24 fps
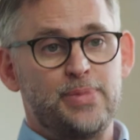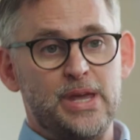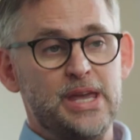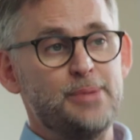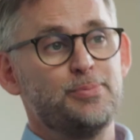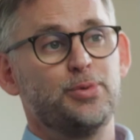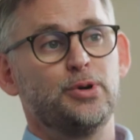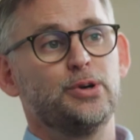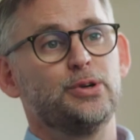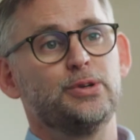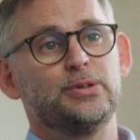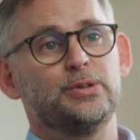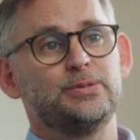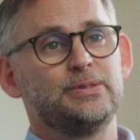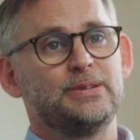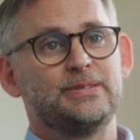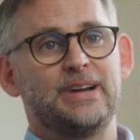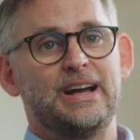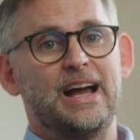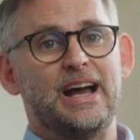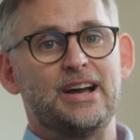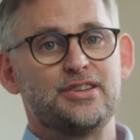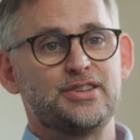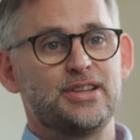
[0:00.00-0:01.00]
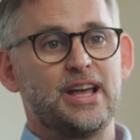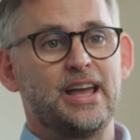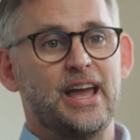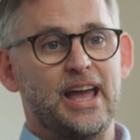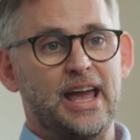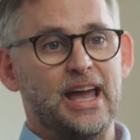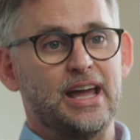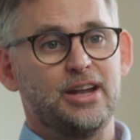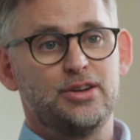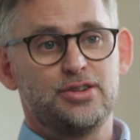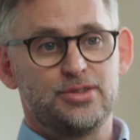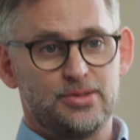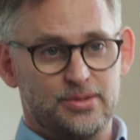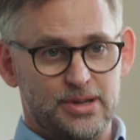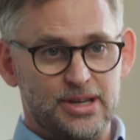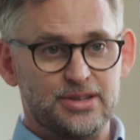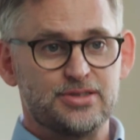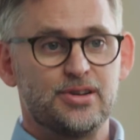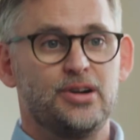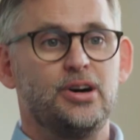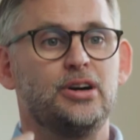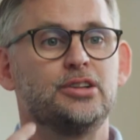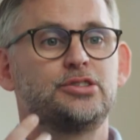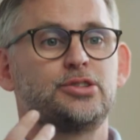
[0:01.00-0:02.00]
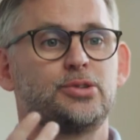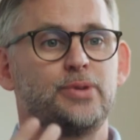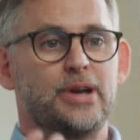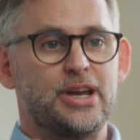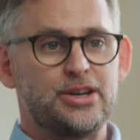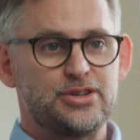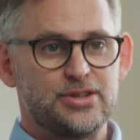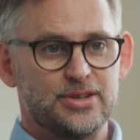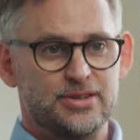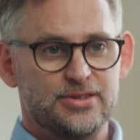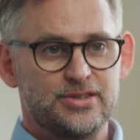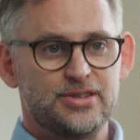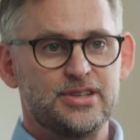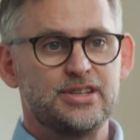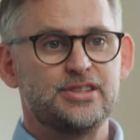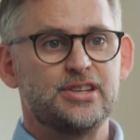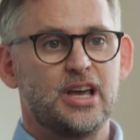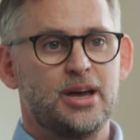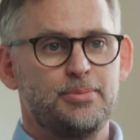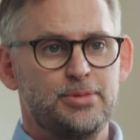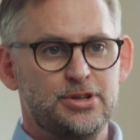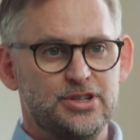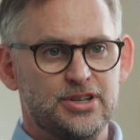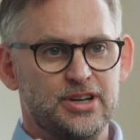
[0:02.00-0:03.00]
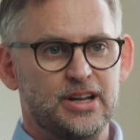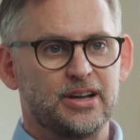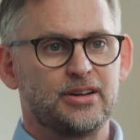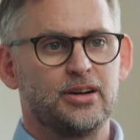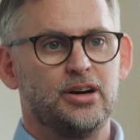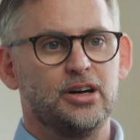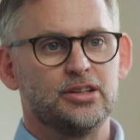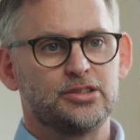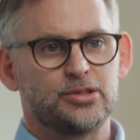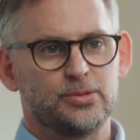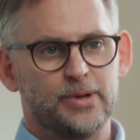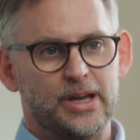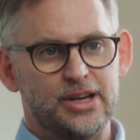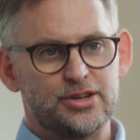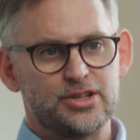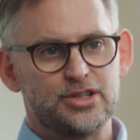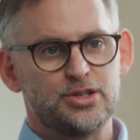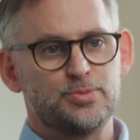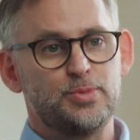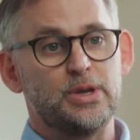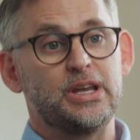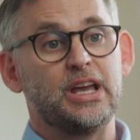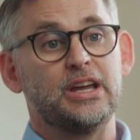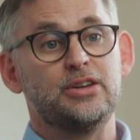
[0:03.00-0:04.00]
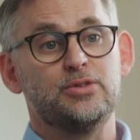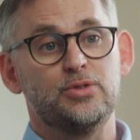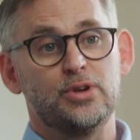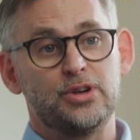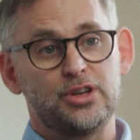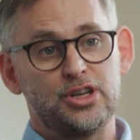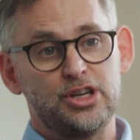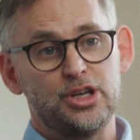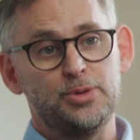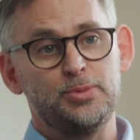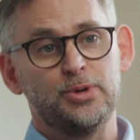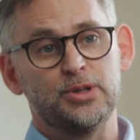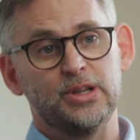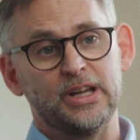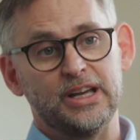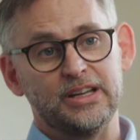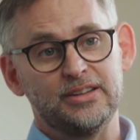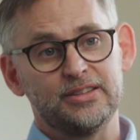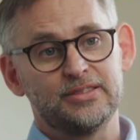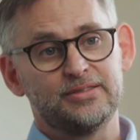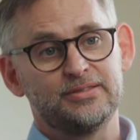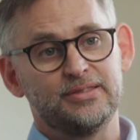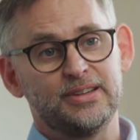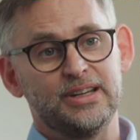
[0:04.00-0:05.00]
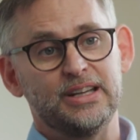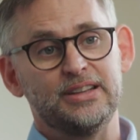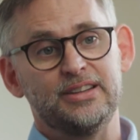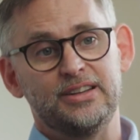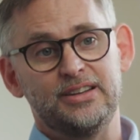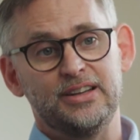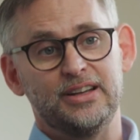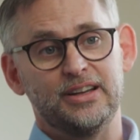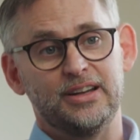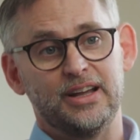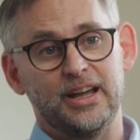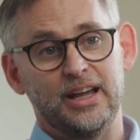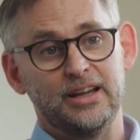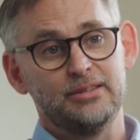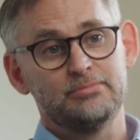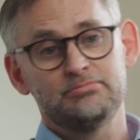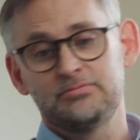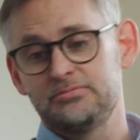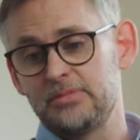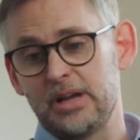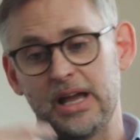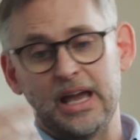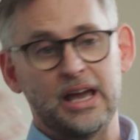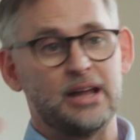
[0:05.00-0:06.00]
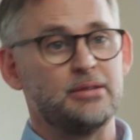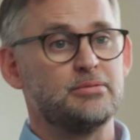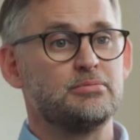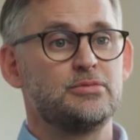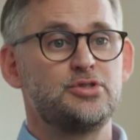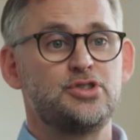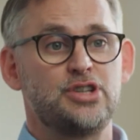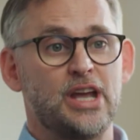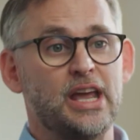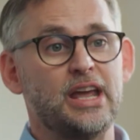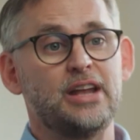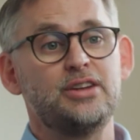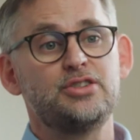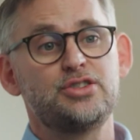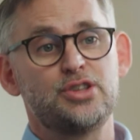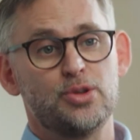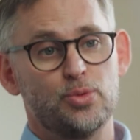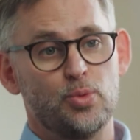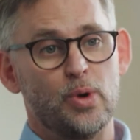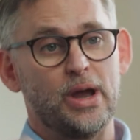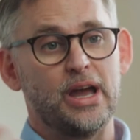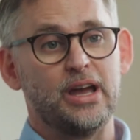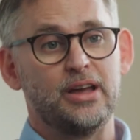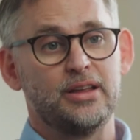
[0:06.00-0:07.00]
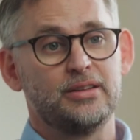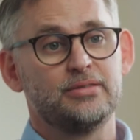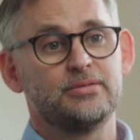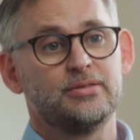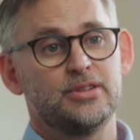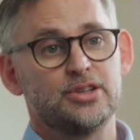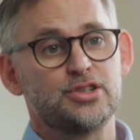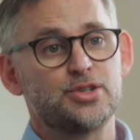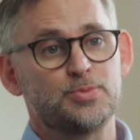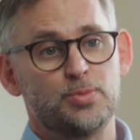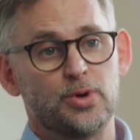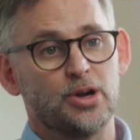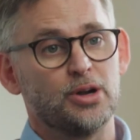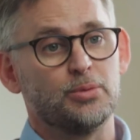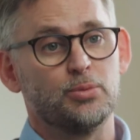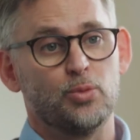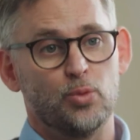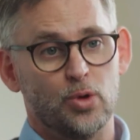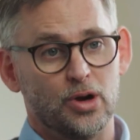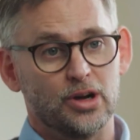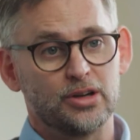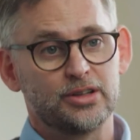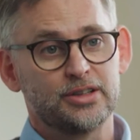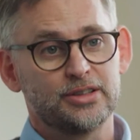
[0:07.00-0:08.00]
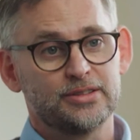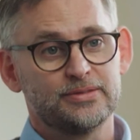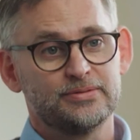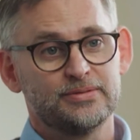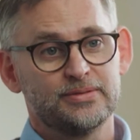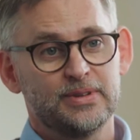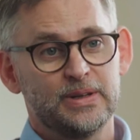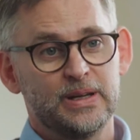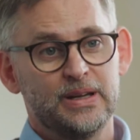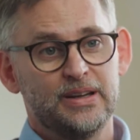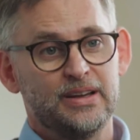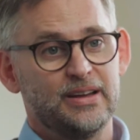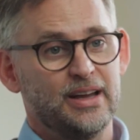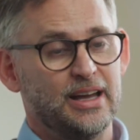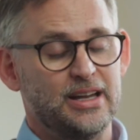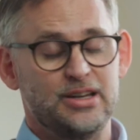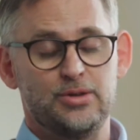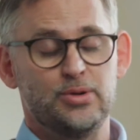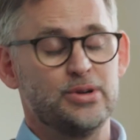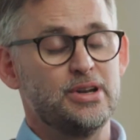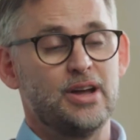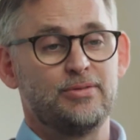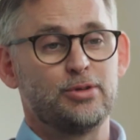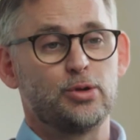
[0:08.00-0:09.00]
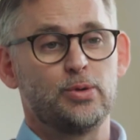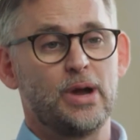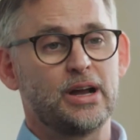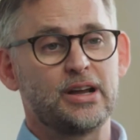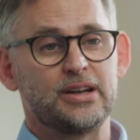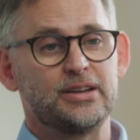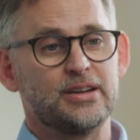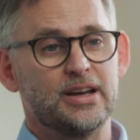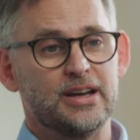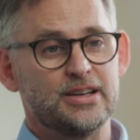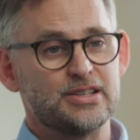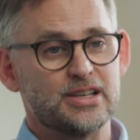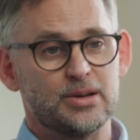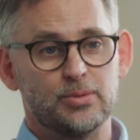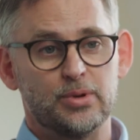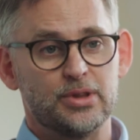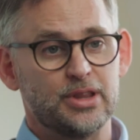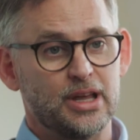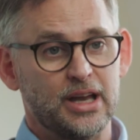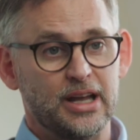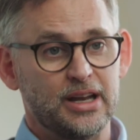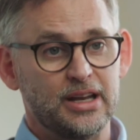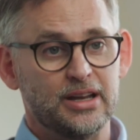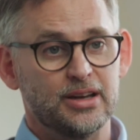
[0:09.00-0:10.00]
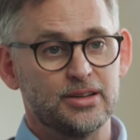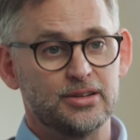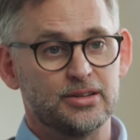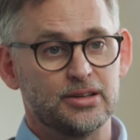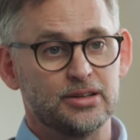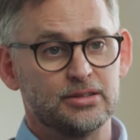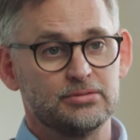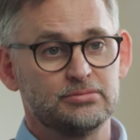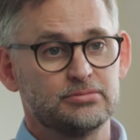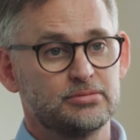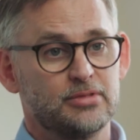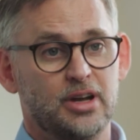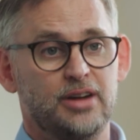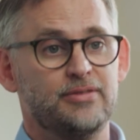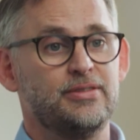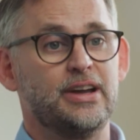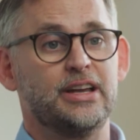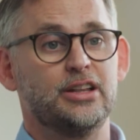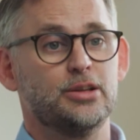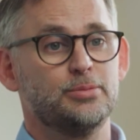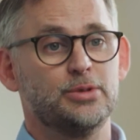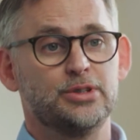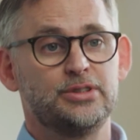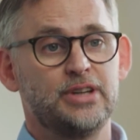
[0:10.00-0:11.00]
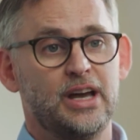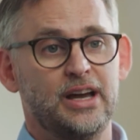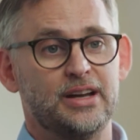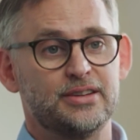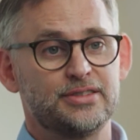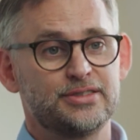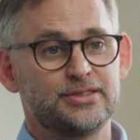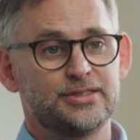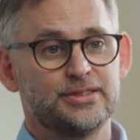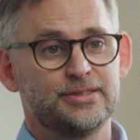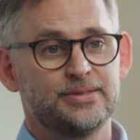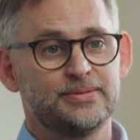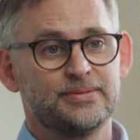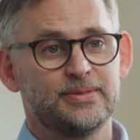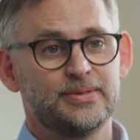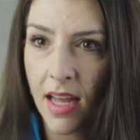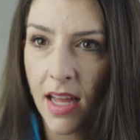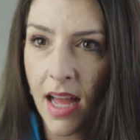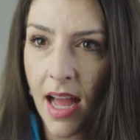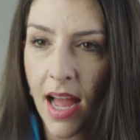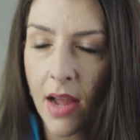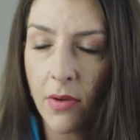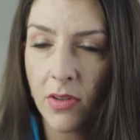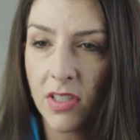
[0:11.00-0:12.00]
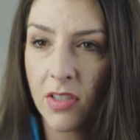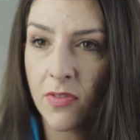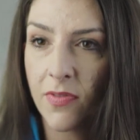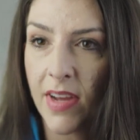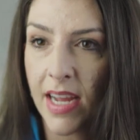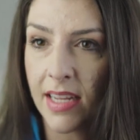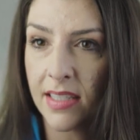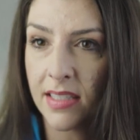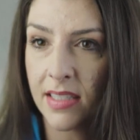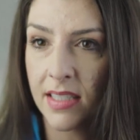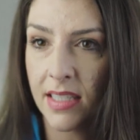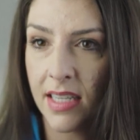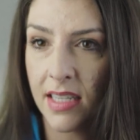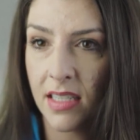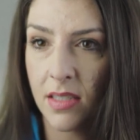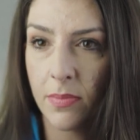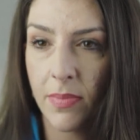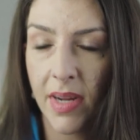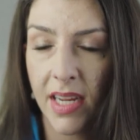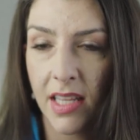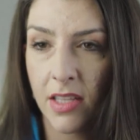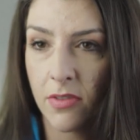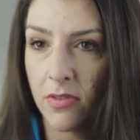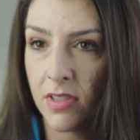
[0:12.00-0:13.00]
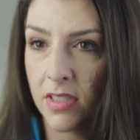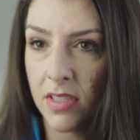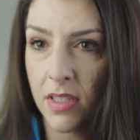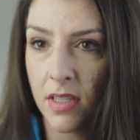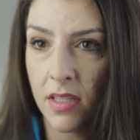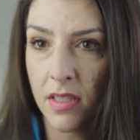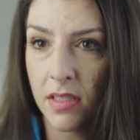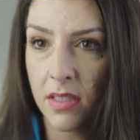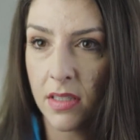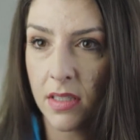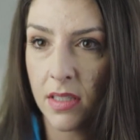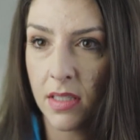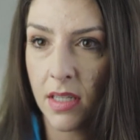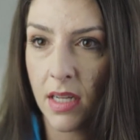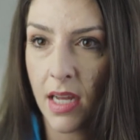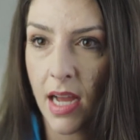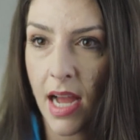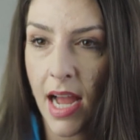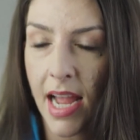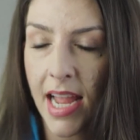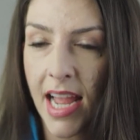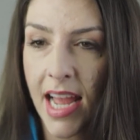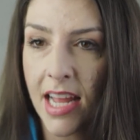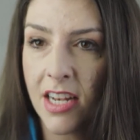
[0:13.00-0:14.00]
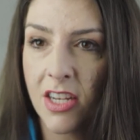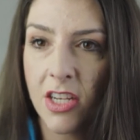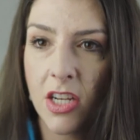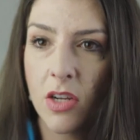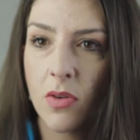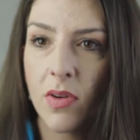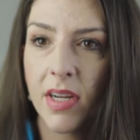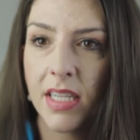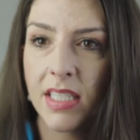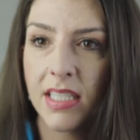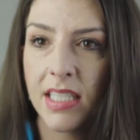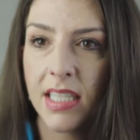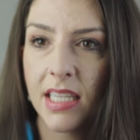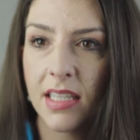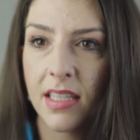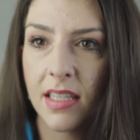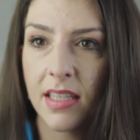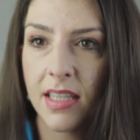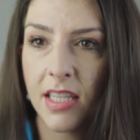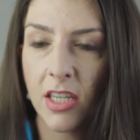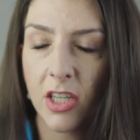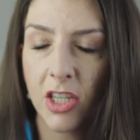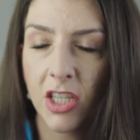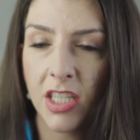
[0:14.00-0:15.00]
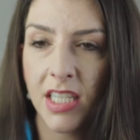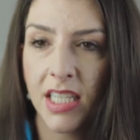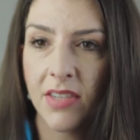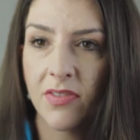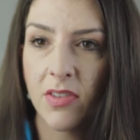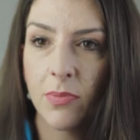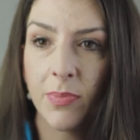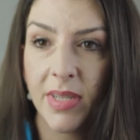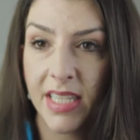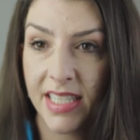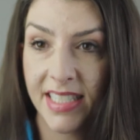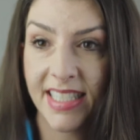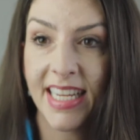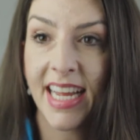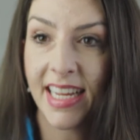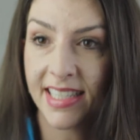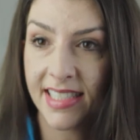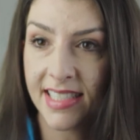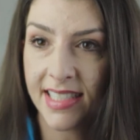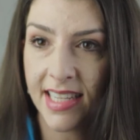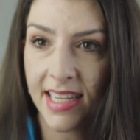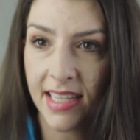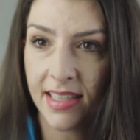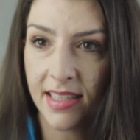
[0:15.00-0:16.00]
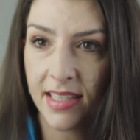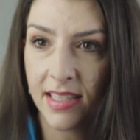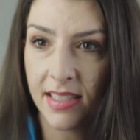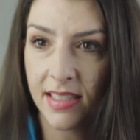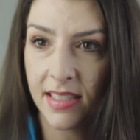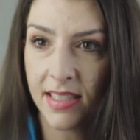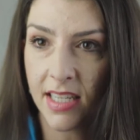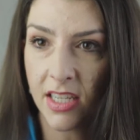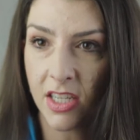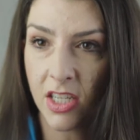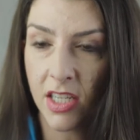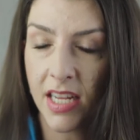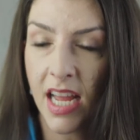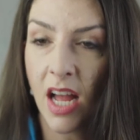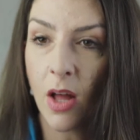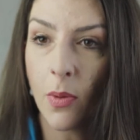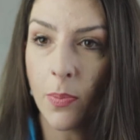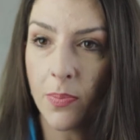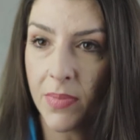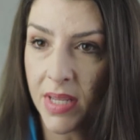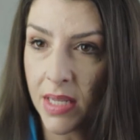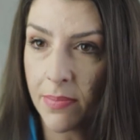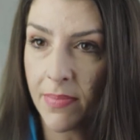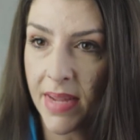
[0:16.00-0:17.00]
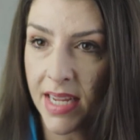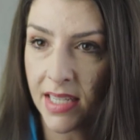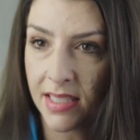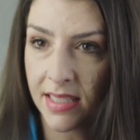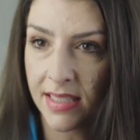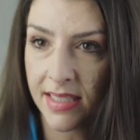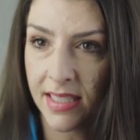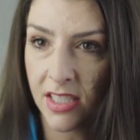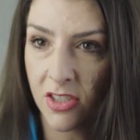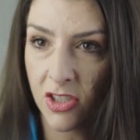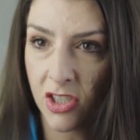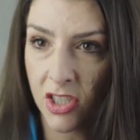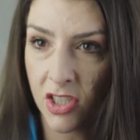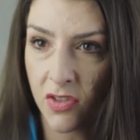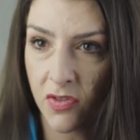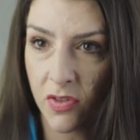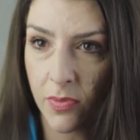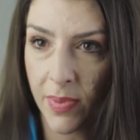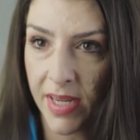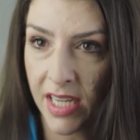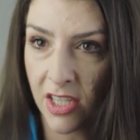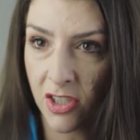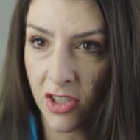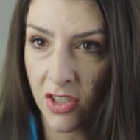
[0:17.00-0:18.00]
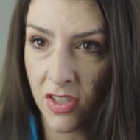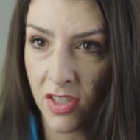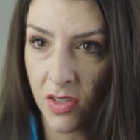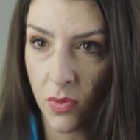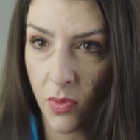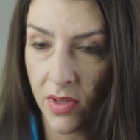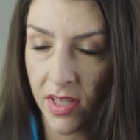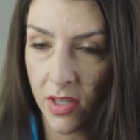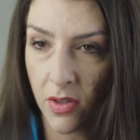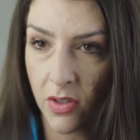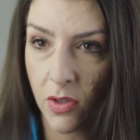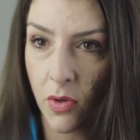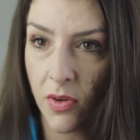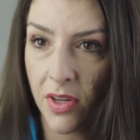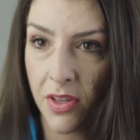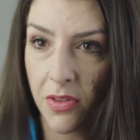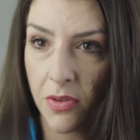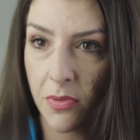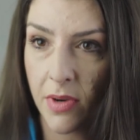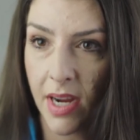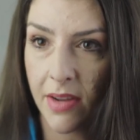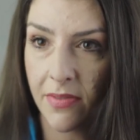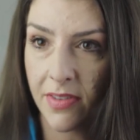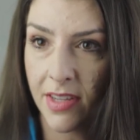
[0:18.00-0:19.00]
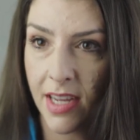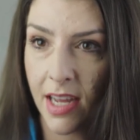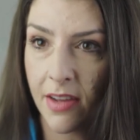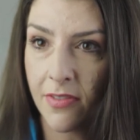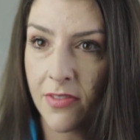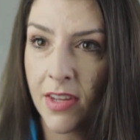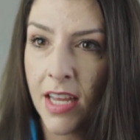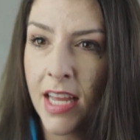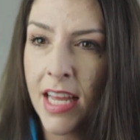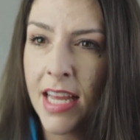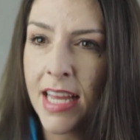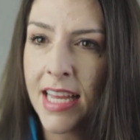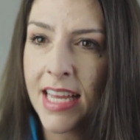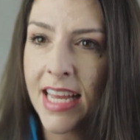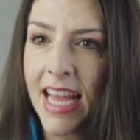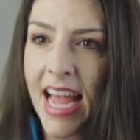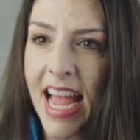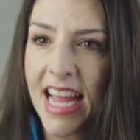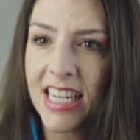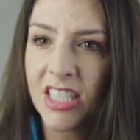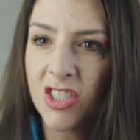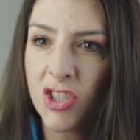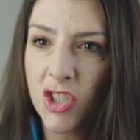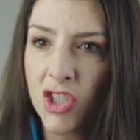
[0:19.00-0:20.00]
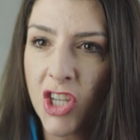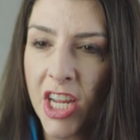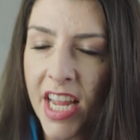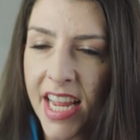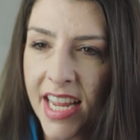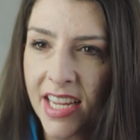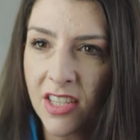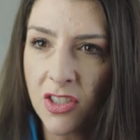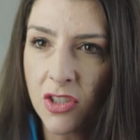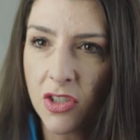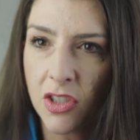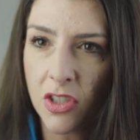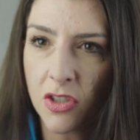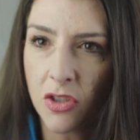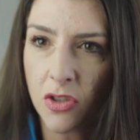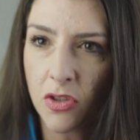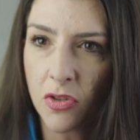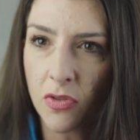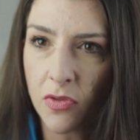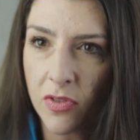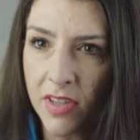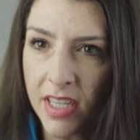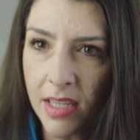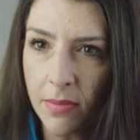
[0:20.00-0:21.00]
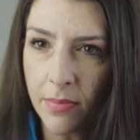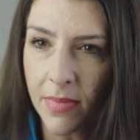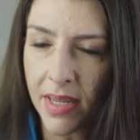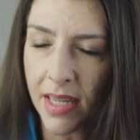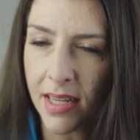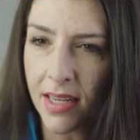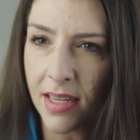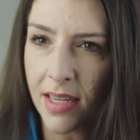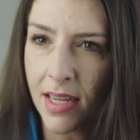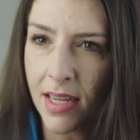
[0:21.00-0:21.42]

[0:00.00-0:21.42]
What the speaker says: People, as they age, these alterations, these epigenetic alterations begin to accumulate in the DNA and change the way the sperm work. And you would never recognize that with any other available test. I was fascinated by the results. I had no idea that there could even be a test like this that could help me make decisions for patients when they were going through IVF and change the treatment.